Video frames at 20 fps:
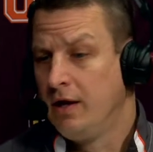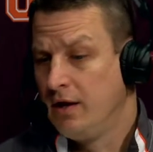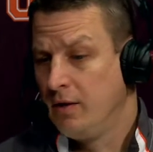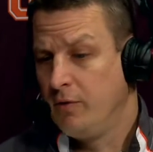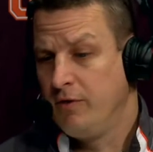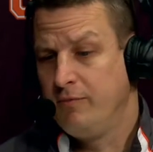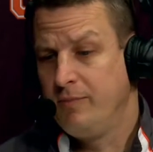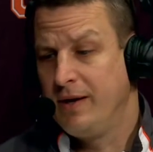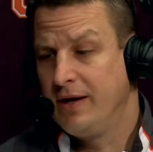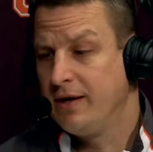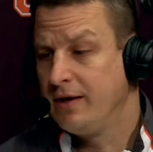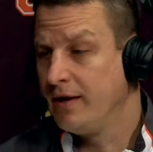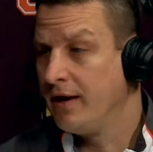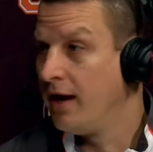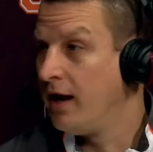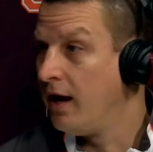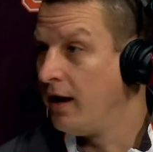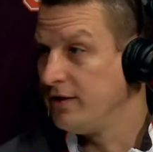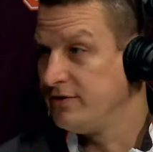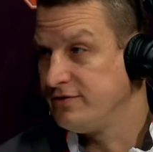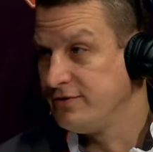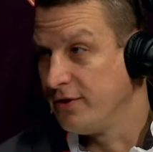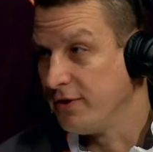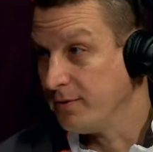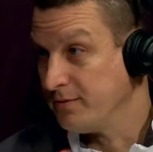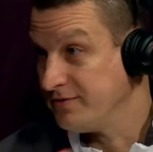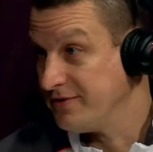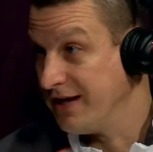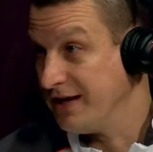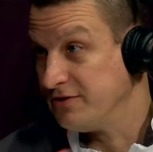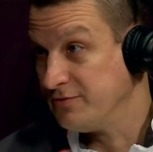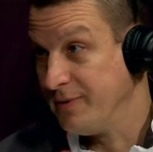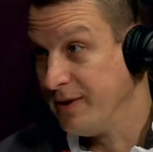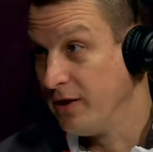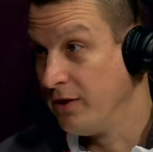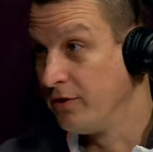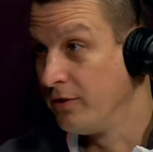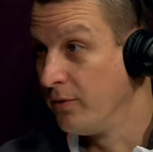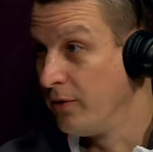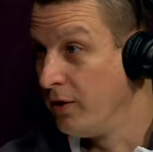we've been in an odd circumstance being
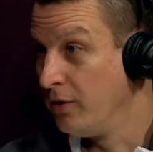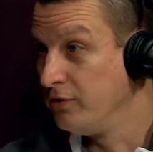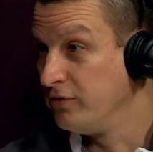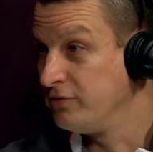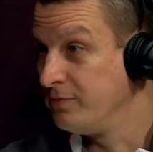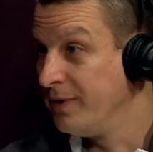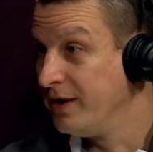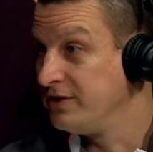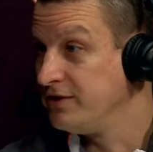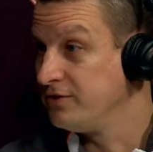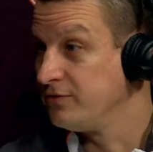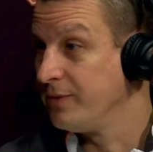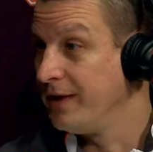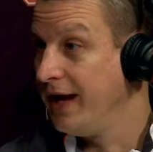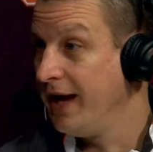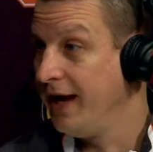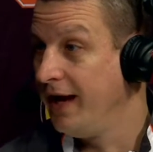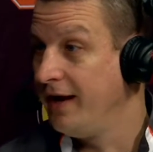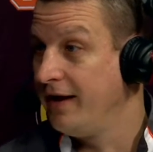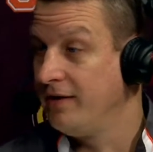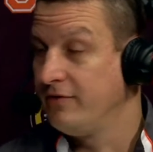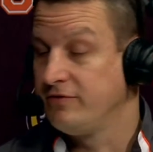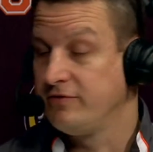on the road as much as we have.